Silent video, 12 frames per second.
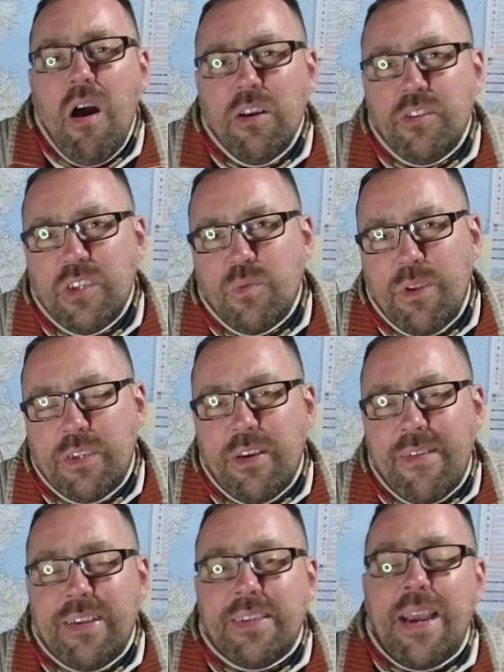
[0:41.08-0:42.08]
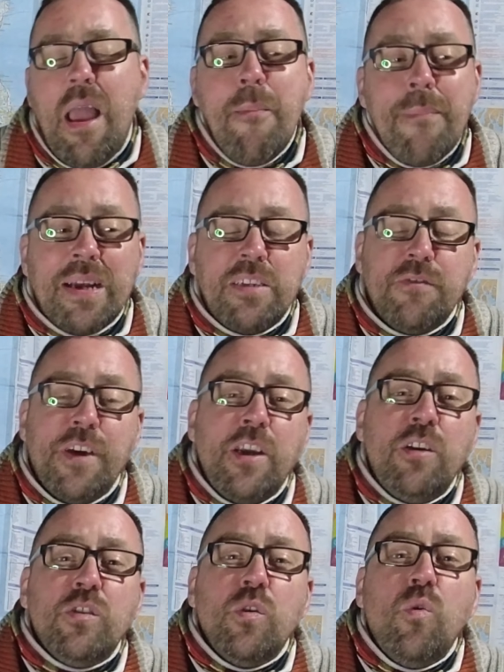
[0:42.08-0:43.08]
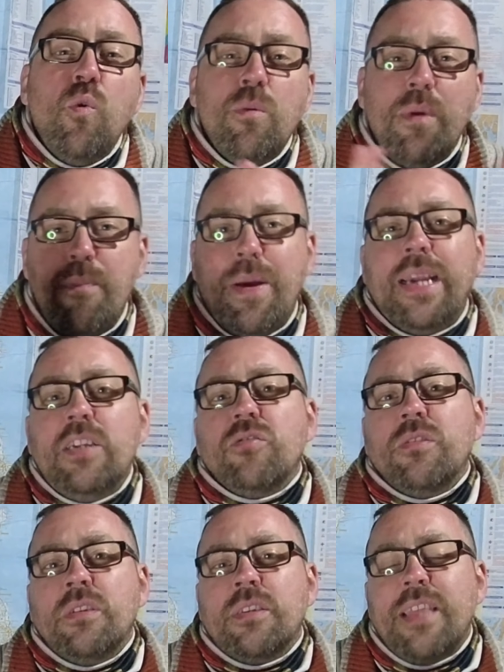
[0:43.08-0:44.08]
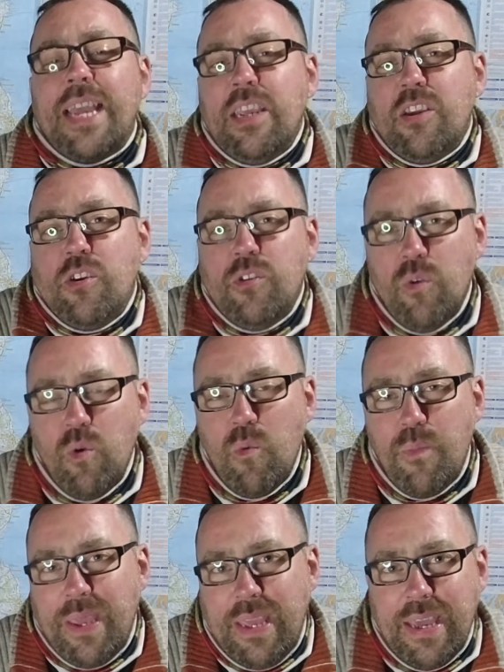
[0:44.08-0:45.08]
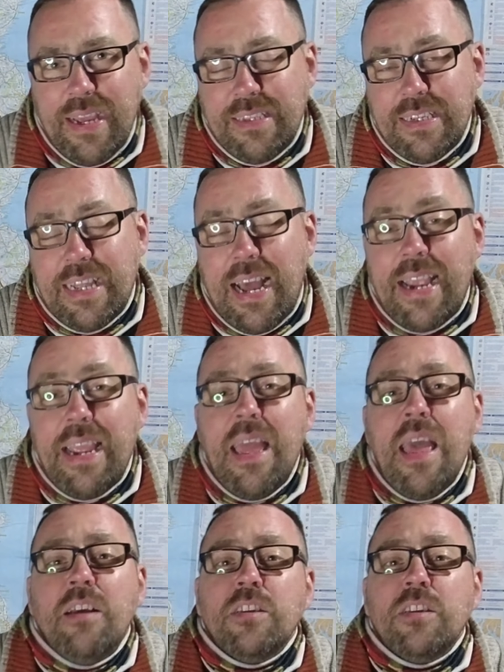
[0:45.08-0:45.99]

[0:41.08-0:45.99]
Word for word: I just want to turn around and say a massive thank you to all of my patrons. They couldn't all be here today.